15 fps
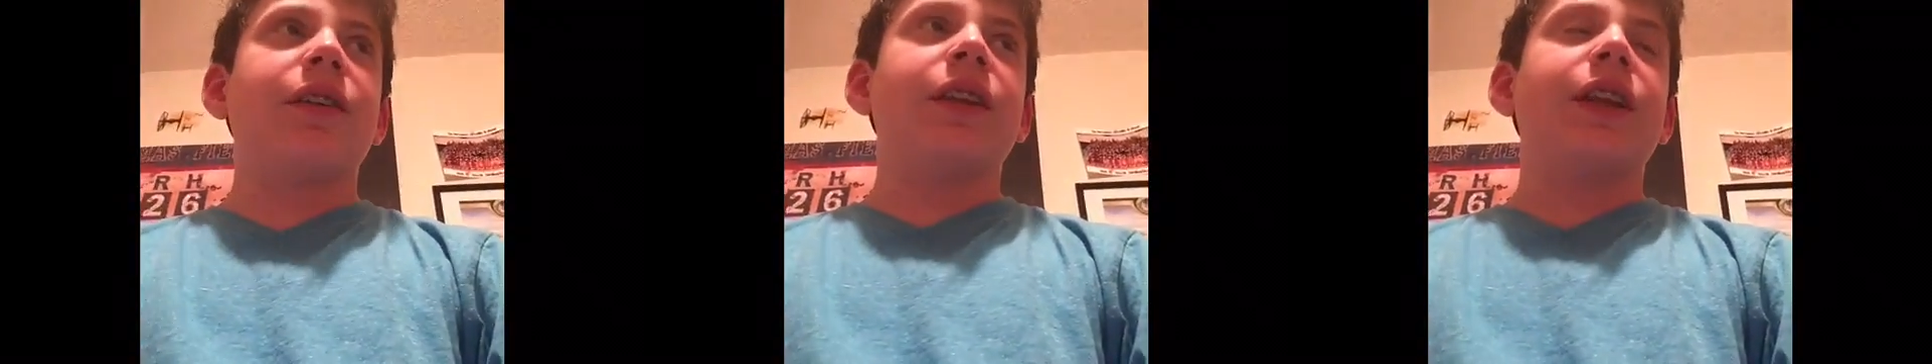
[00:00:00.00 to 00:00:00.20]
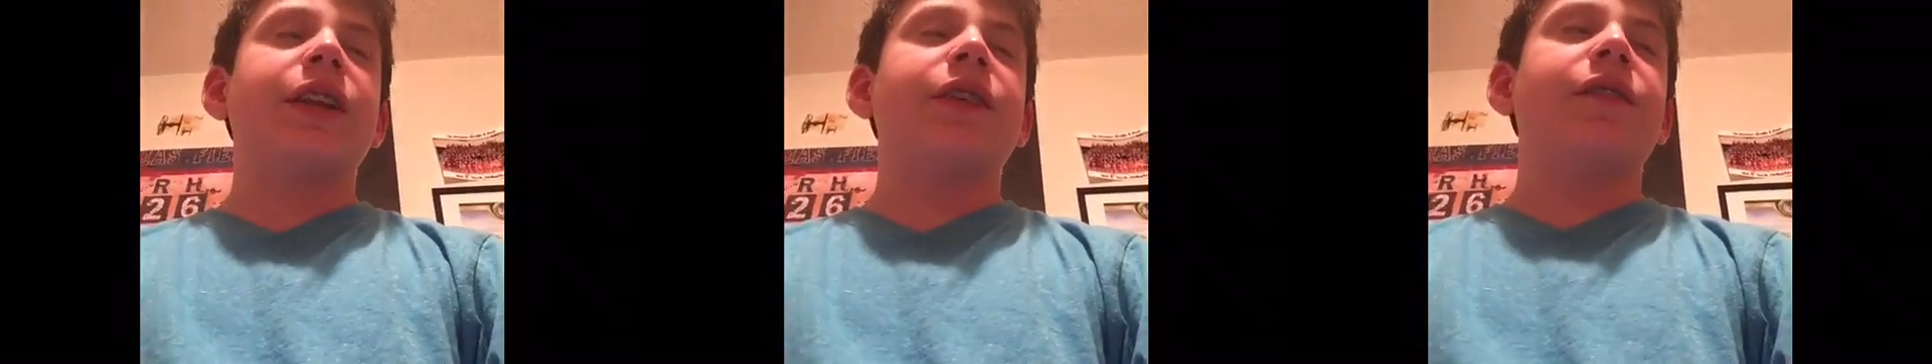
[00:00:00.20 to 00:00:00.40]

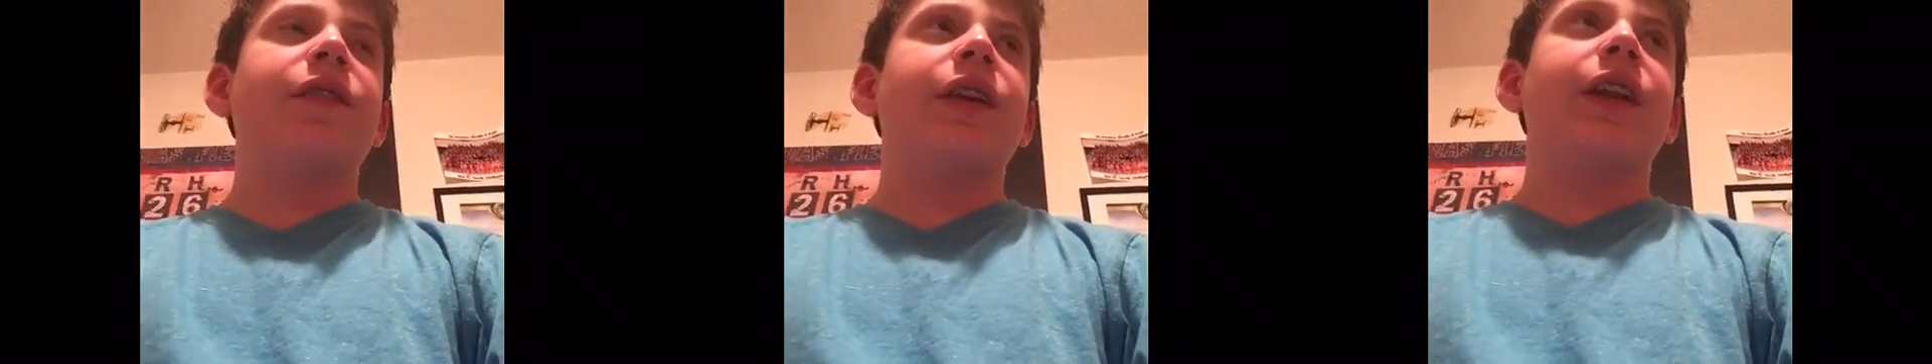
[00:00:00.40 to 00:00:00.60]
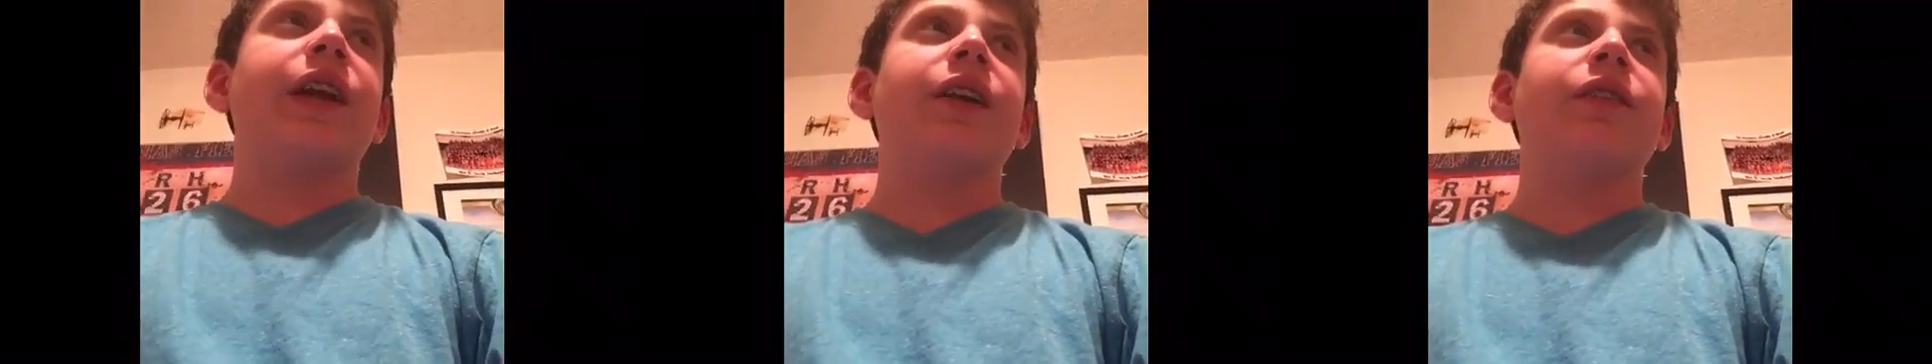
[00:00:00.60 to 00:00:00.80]
in this
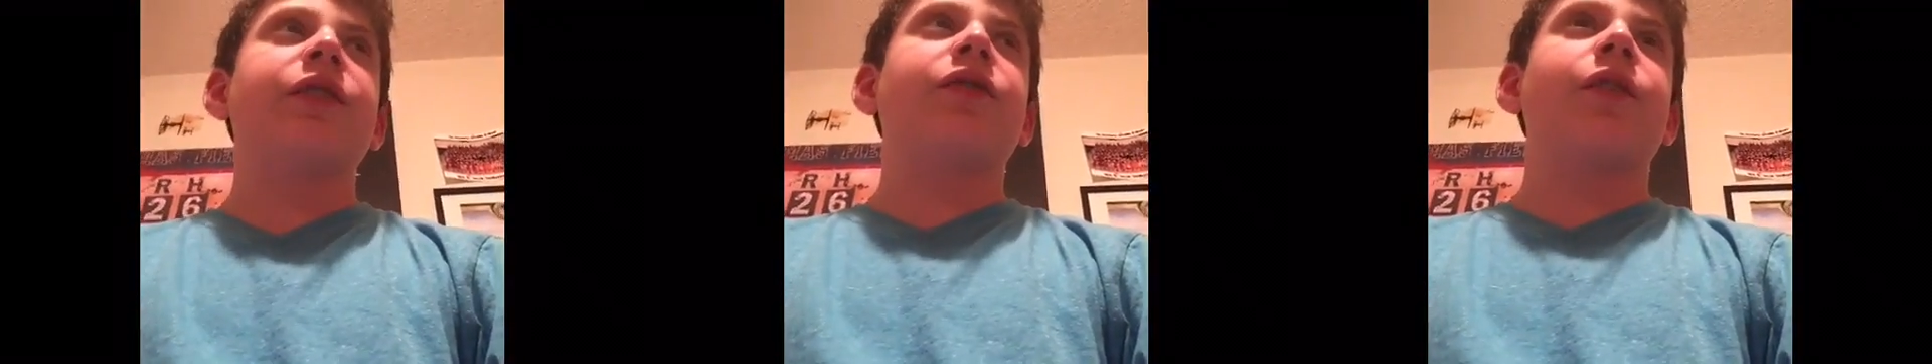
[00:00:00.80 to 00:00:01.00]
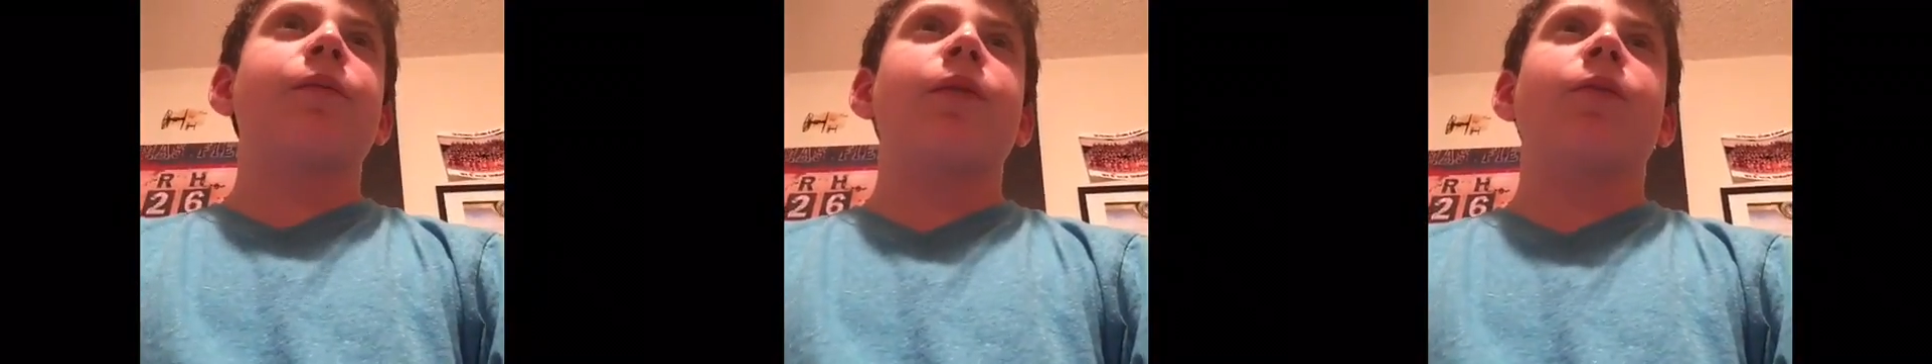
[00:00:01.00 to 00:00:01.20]
video
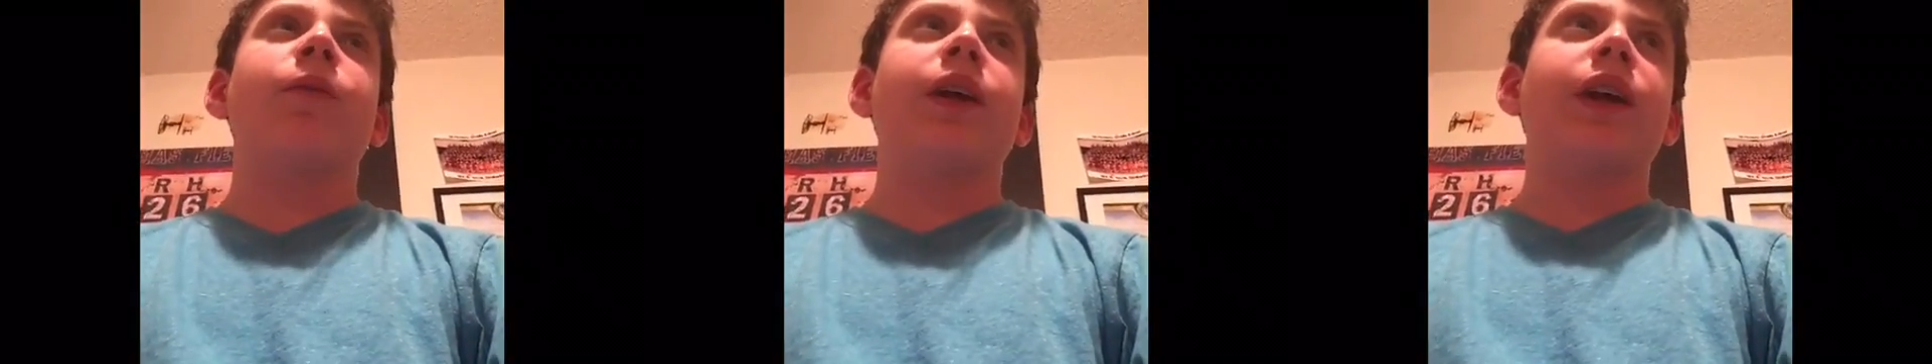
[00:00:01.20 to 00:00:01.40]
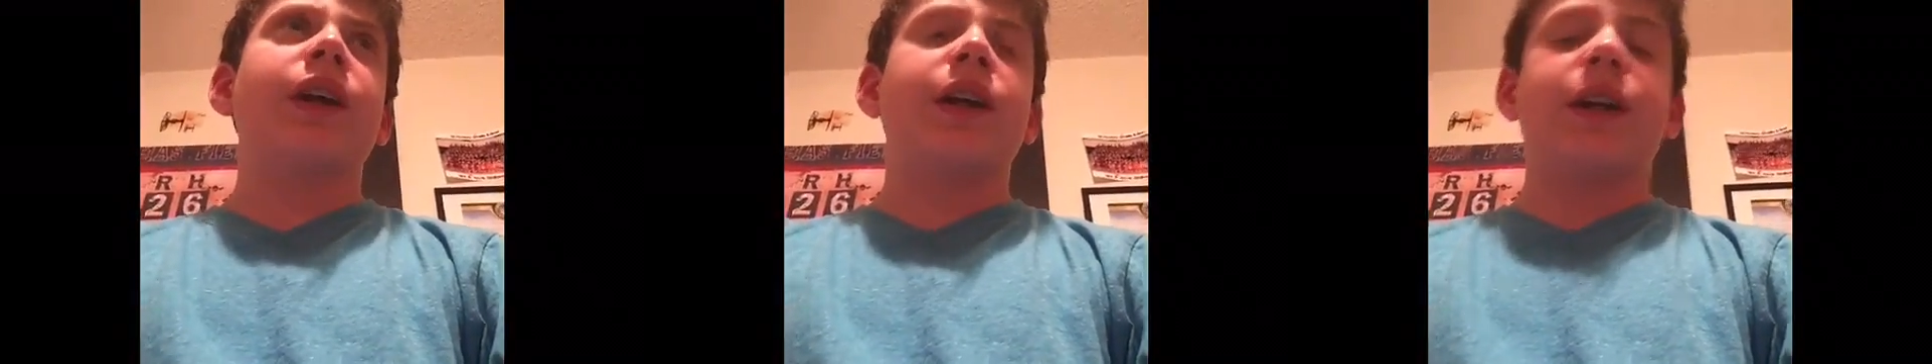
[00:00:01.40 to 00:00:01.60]
is from a
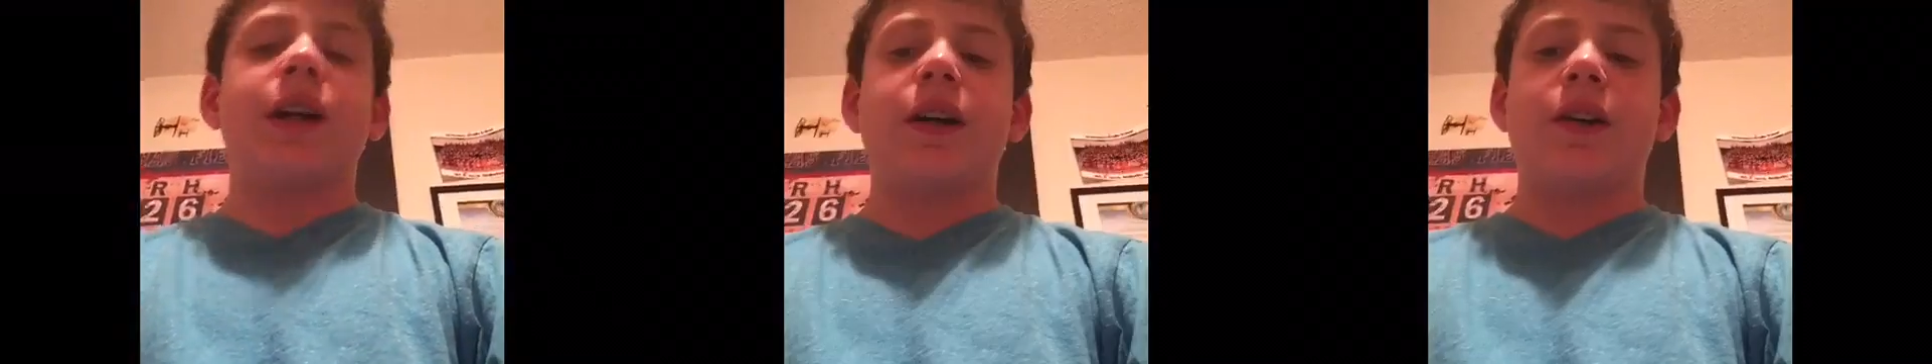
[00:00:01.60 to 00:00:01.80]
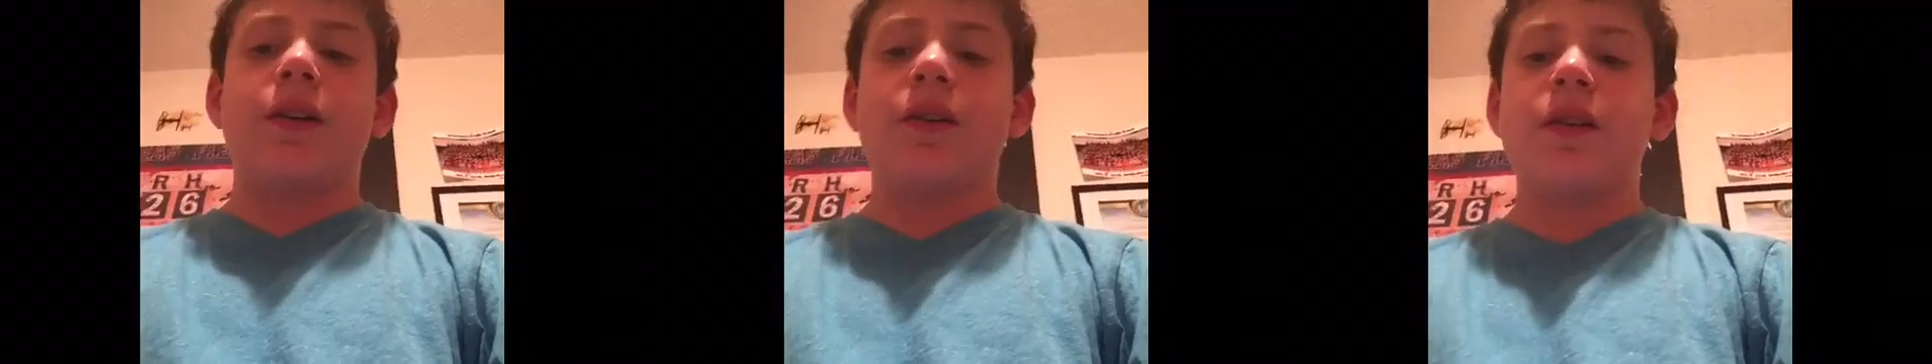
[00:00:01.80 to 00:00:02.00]
week
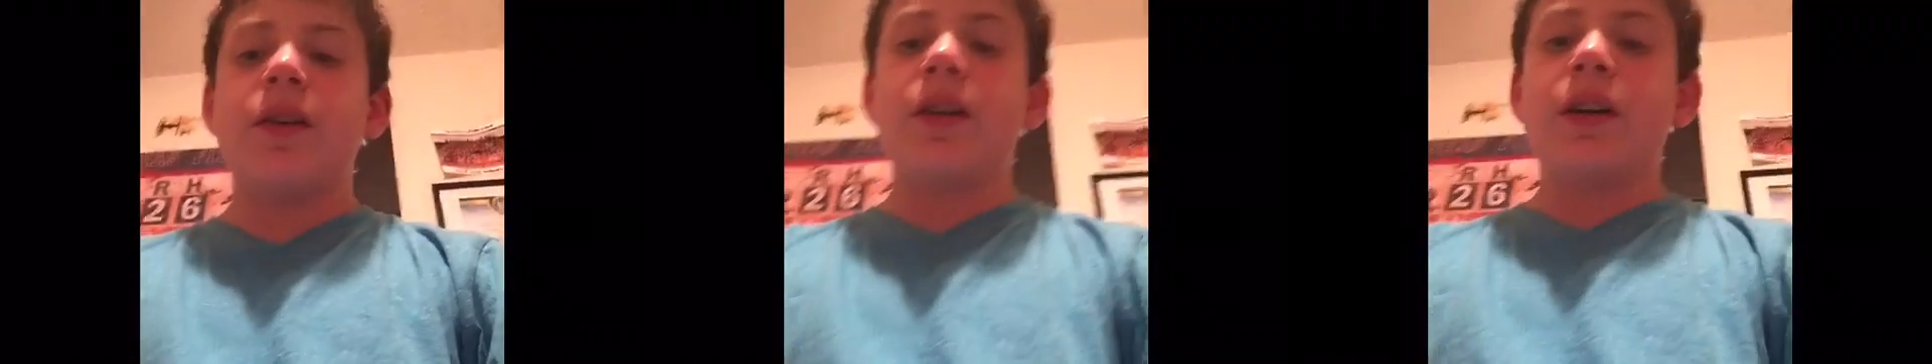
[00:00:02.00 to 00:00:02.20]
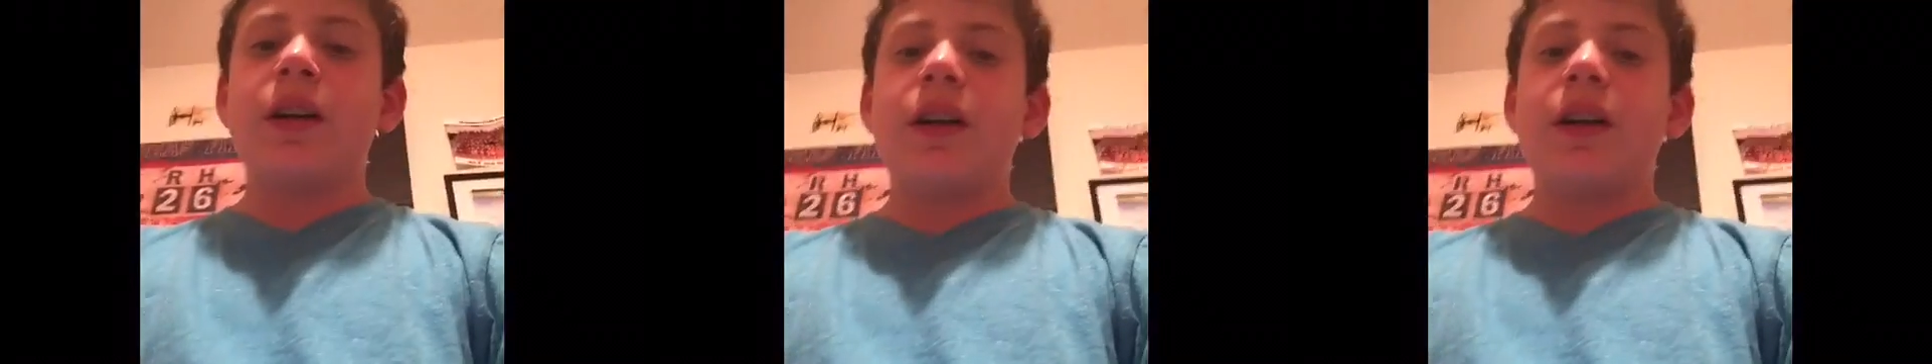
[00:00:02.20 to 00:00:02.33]
ago,